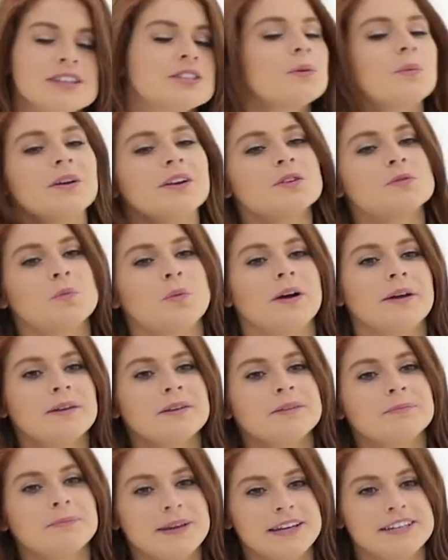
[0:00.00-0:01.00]
so, what is
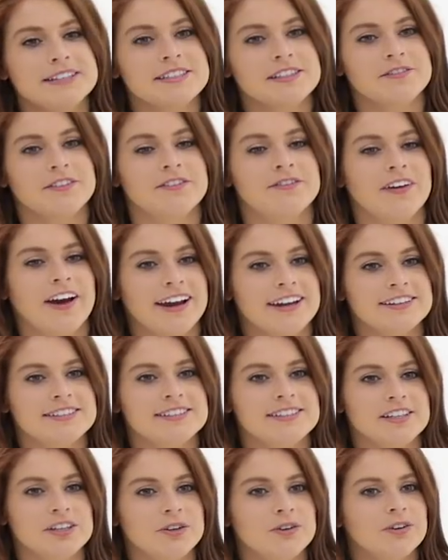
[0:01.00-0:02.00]
one piece of advice
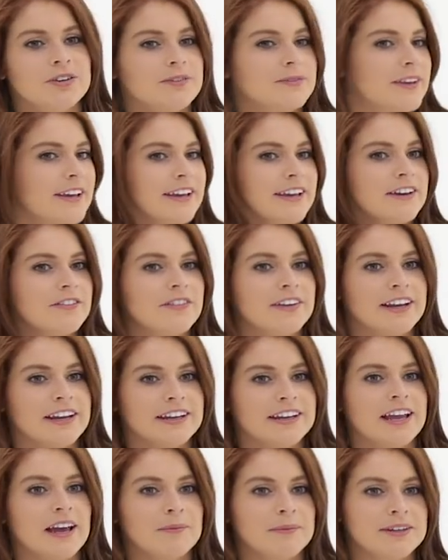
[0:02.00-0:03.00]
that you could give an
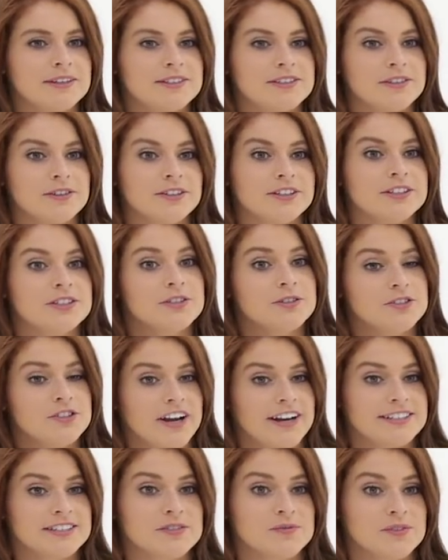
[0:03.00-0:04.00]
incoming student to
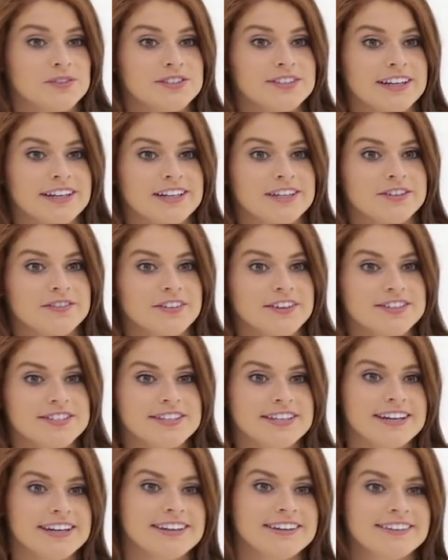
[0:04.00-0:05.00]
Jacksonville State
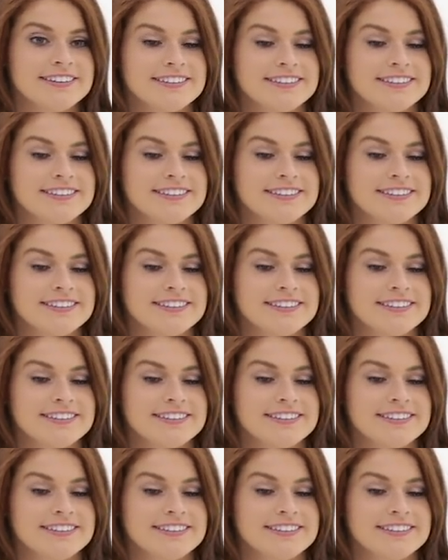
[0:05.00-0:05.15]
University?